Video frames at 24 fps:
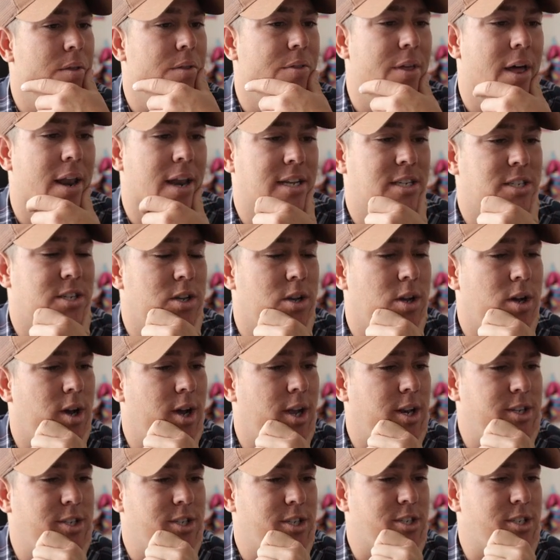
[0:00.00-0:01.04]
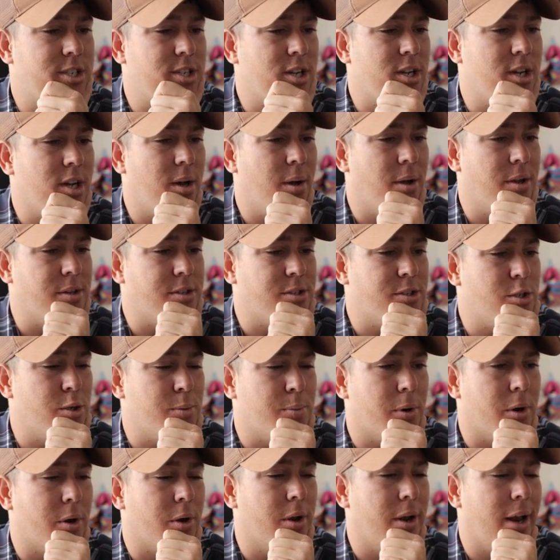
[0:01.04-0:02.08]
that it's not just a
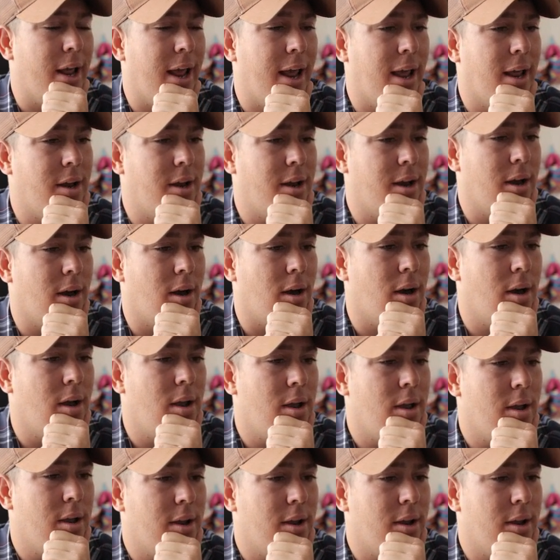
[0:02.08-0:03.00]
super good hand here.